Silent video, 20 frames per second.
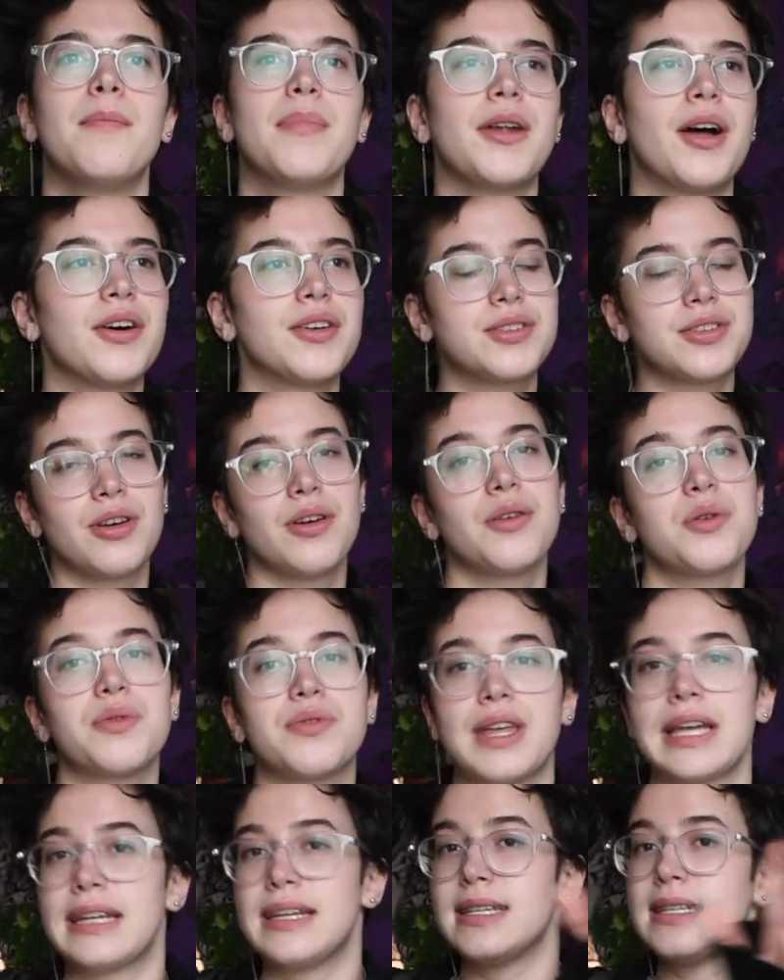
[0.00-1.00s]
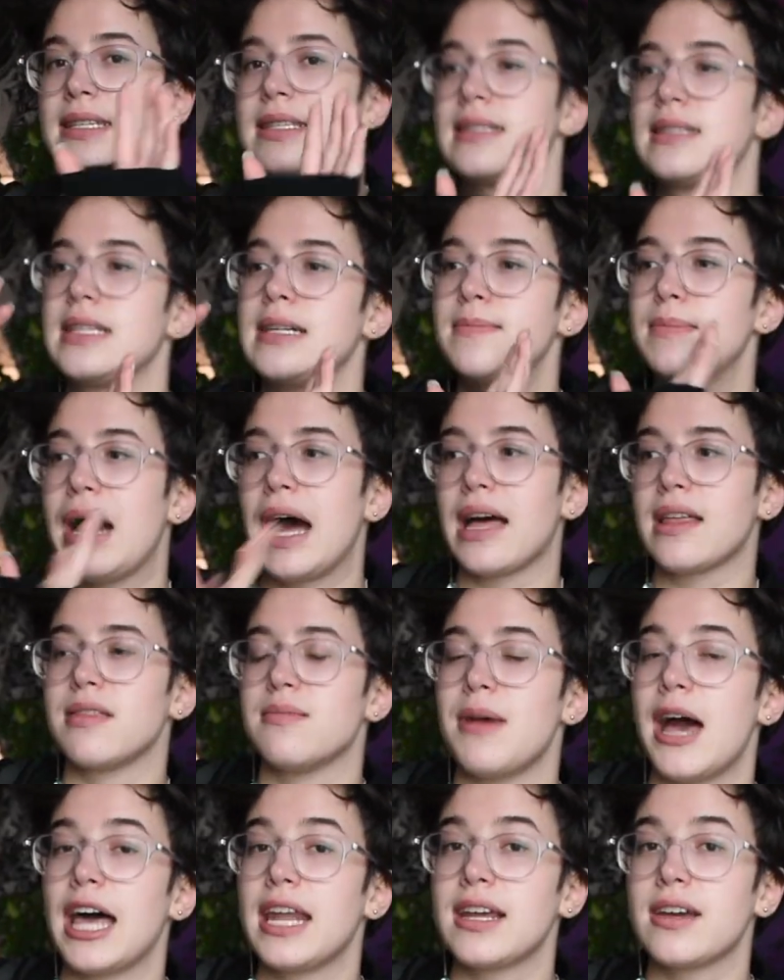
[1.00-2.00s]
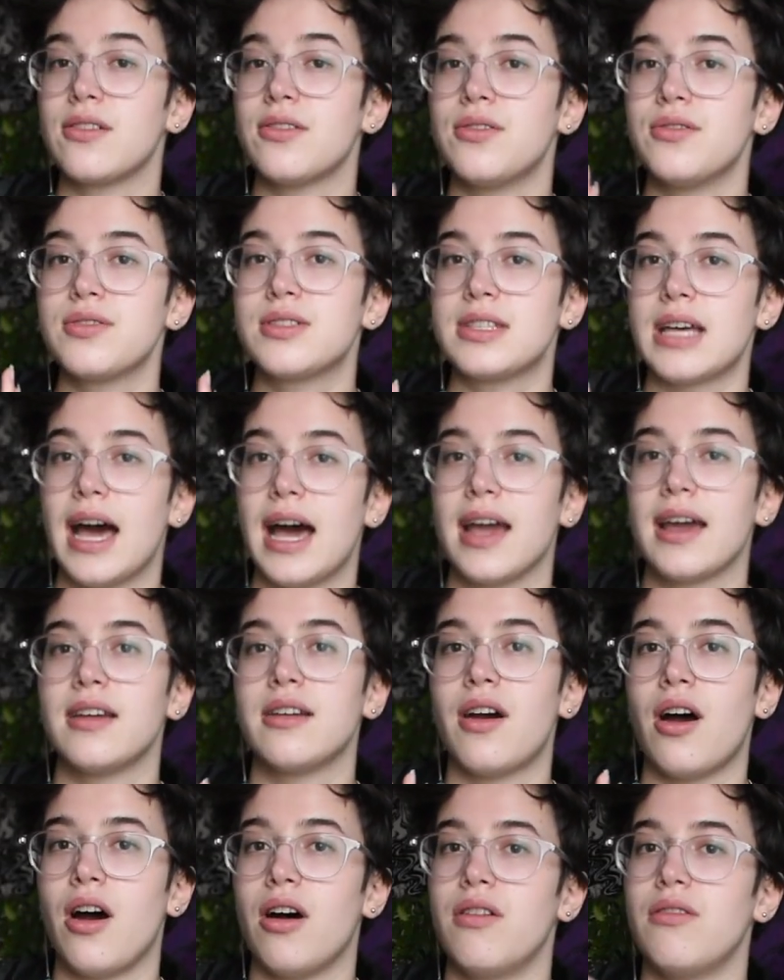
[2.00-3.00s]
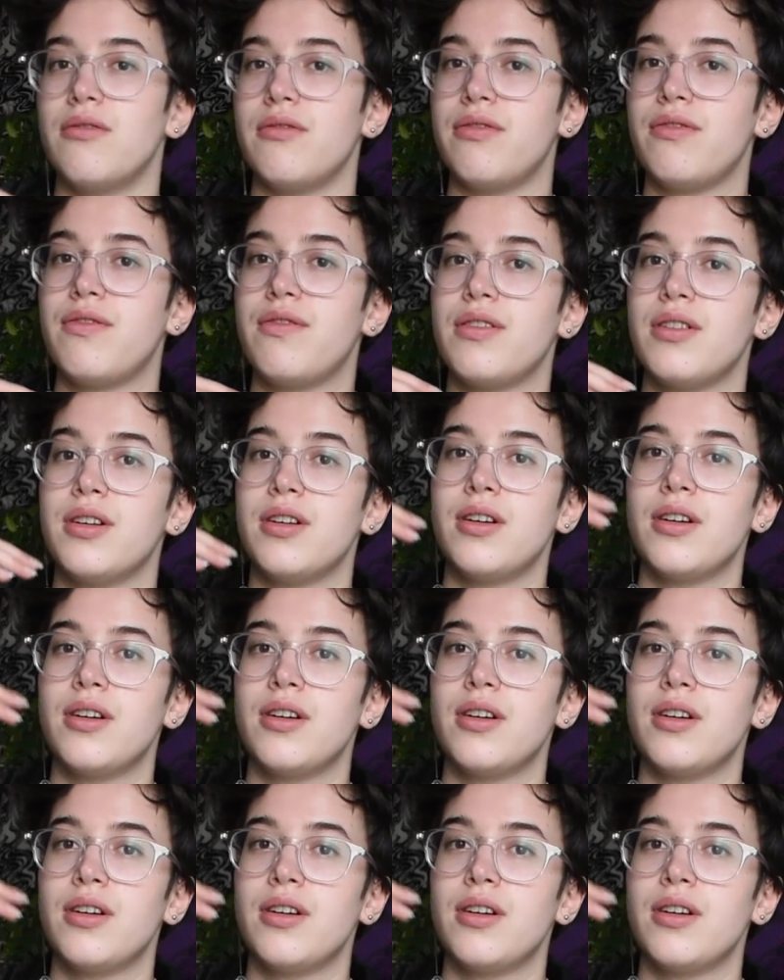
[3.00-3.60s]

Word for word: also that is the mathematical side of